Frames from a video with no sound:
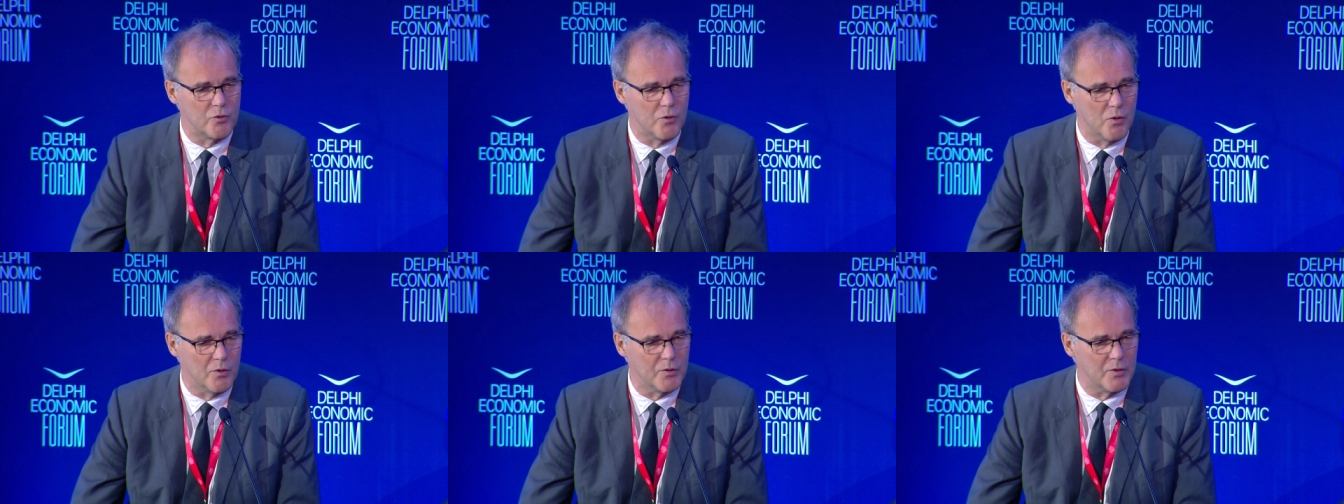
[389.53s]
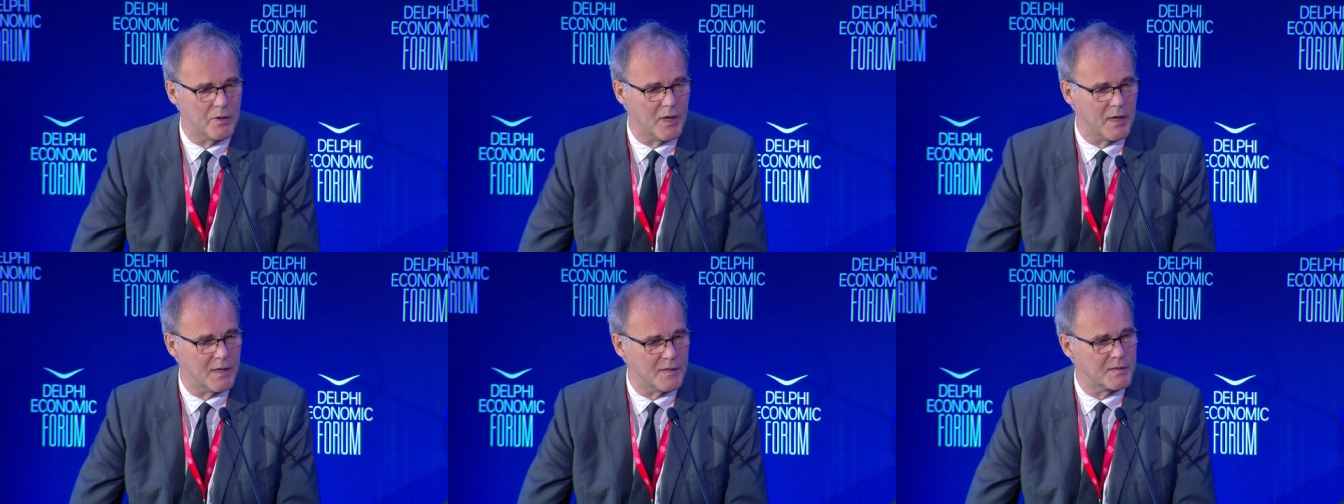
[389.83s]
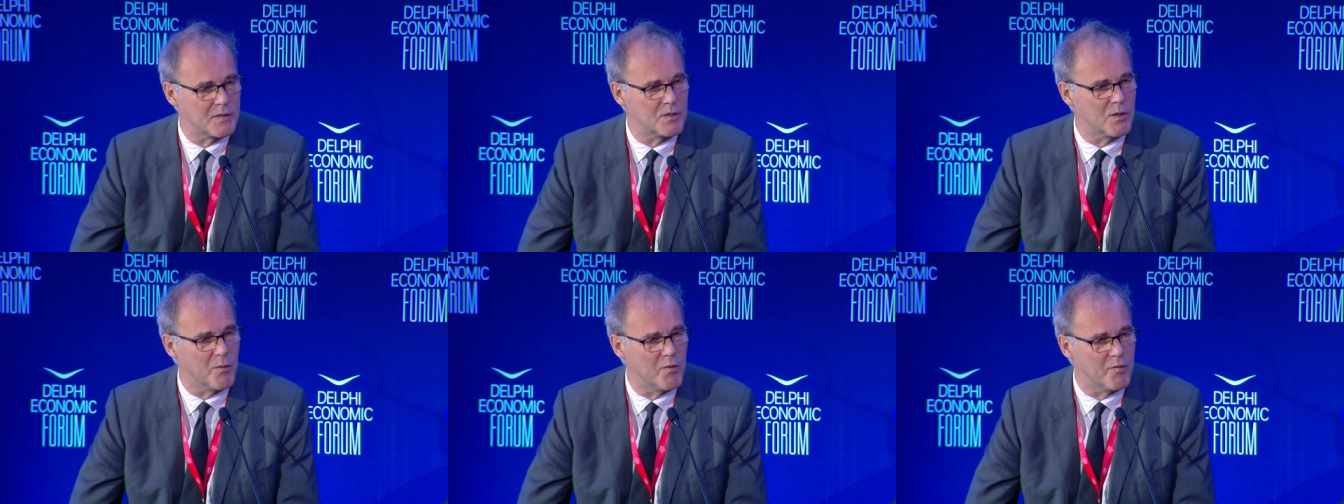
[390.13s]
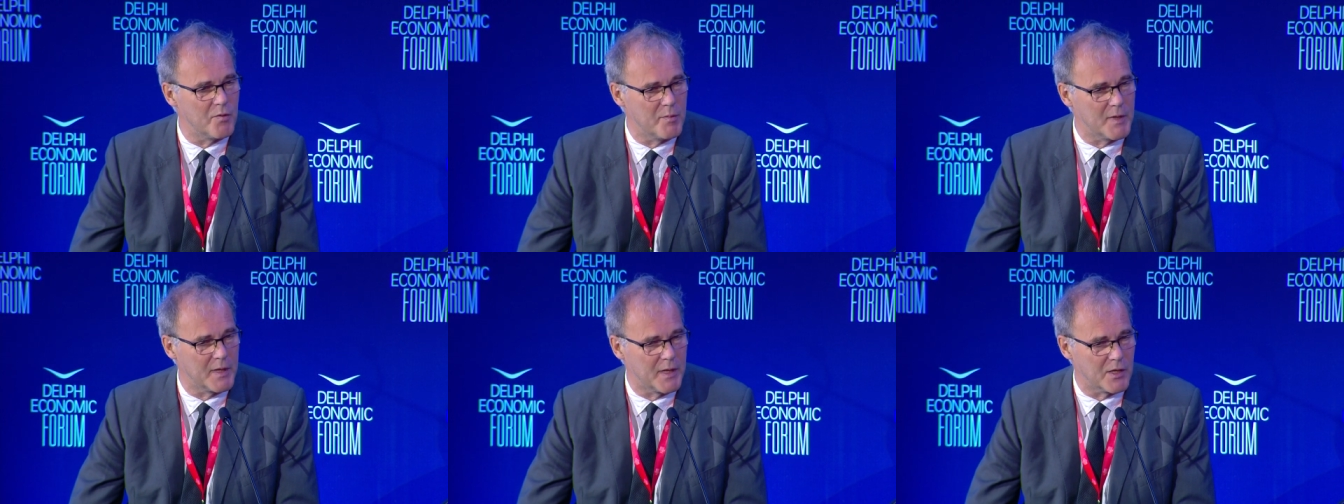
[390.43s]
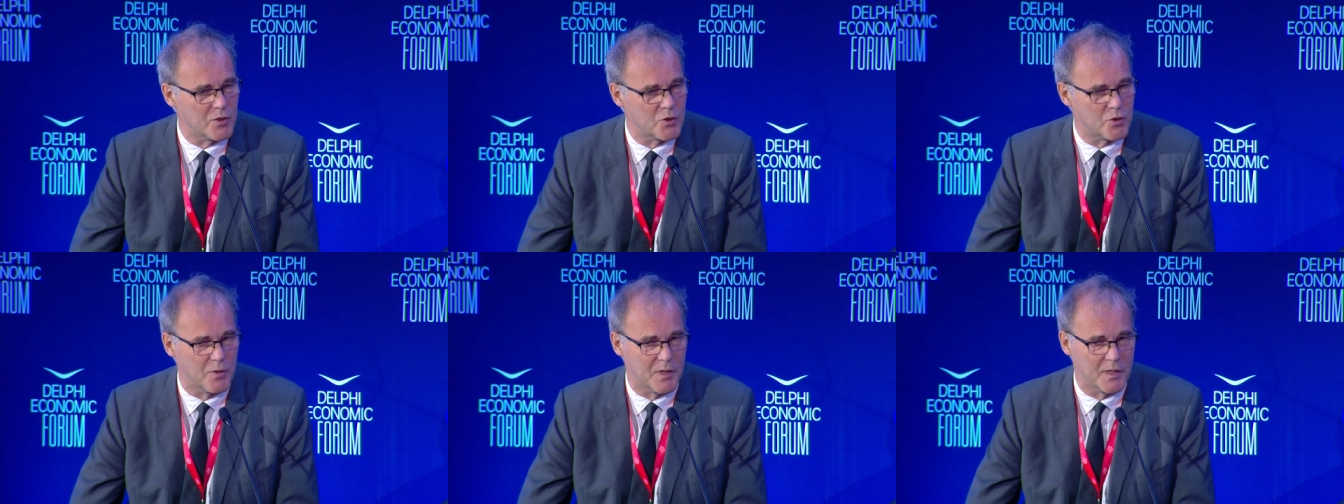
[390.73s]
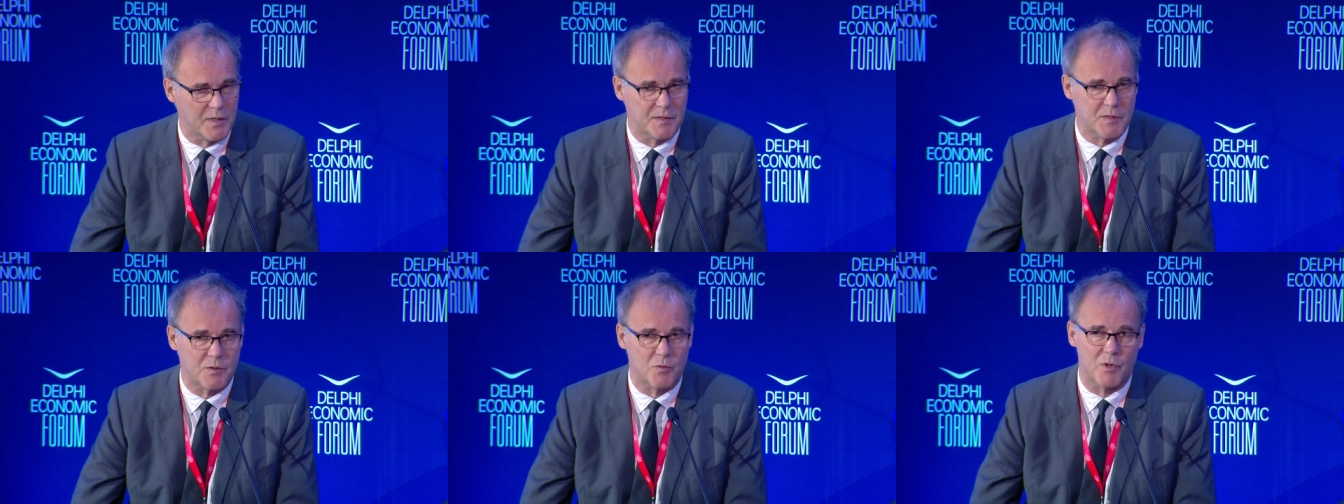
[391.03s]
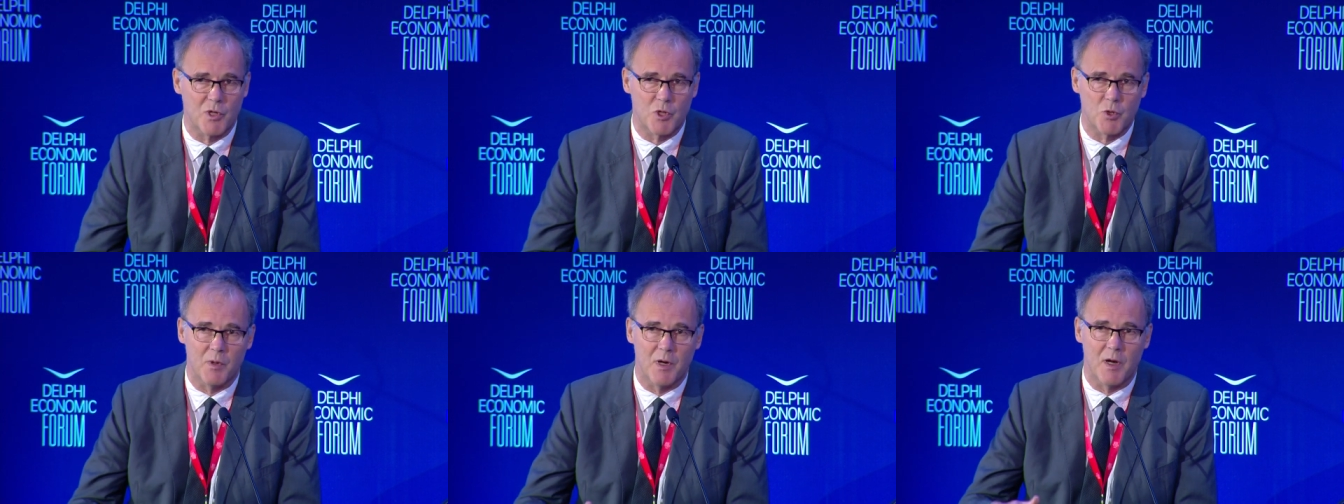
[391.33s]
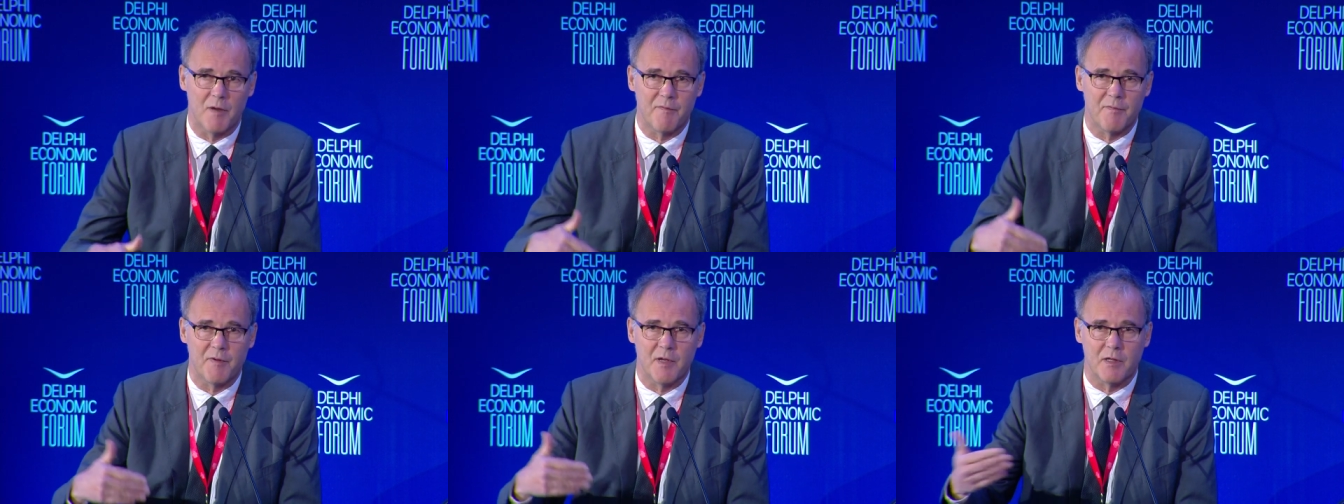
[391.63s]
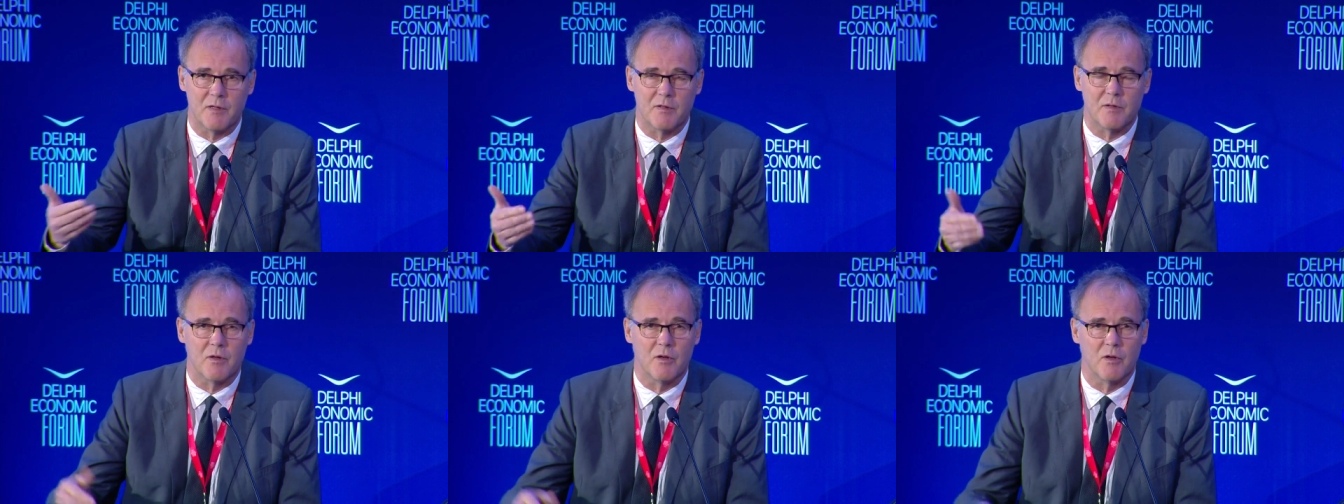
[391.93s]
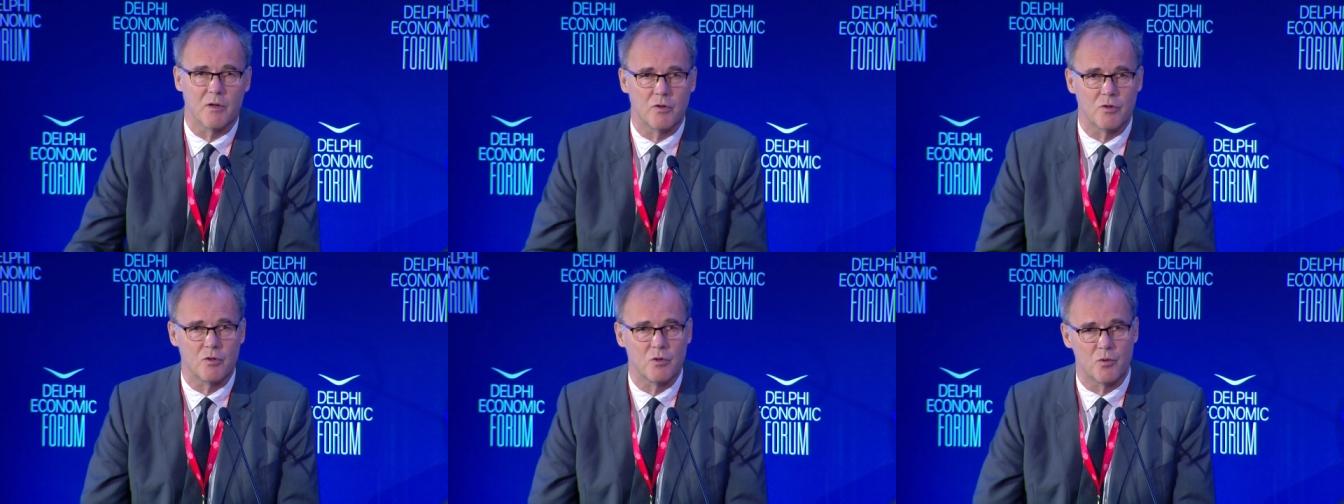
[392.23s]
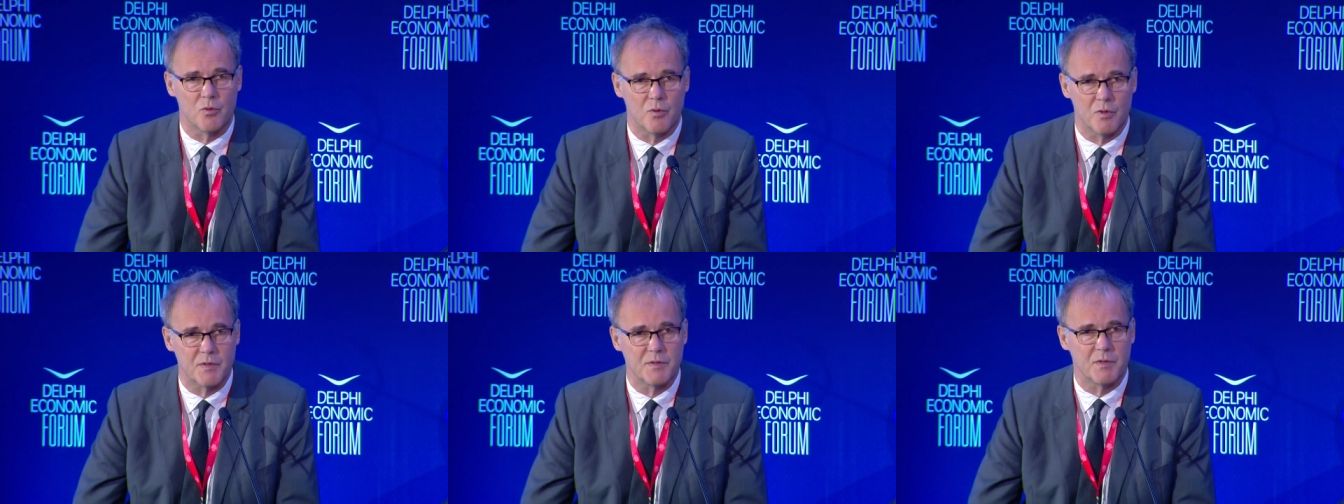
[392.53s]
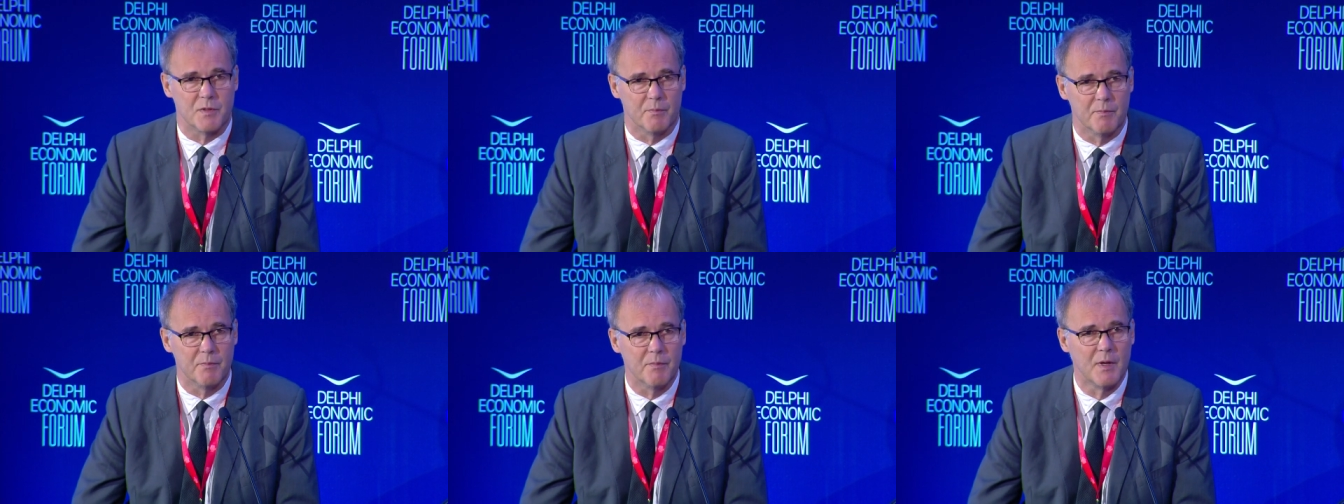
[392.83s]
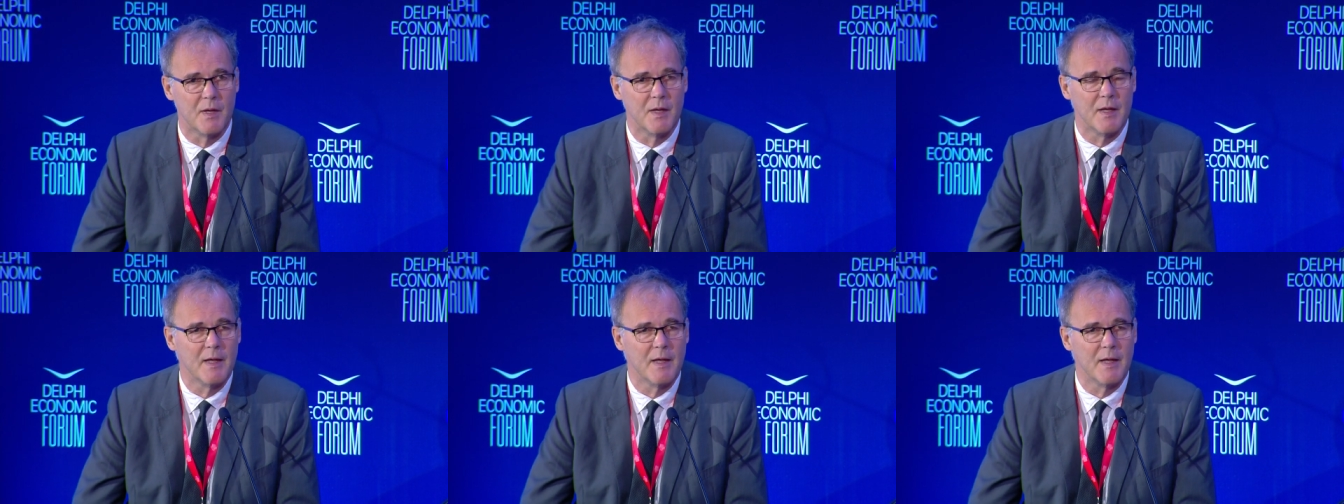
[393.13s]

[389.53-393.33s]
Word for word: to analyze some of the megatrends which will affect tourism.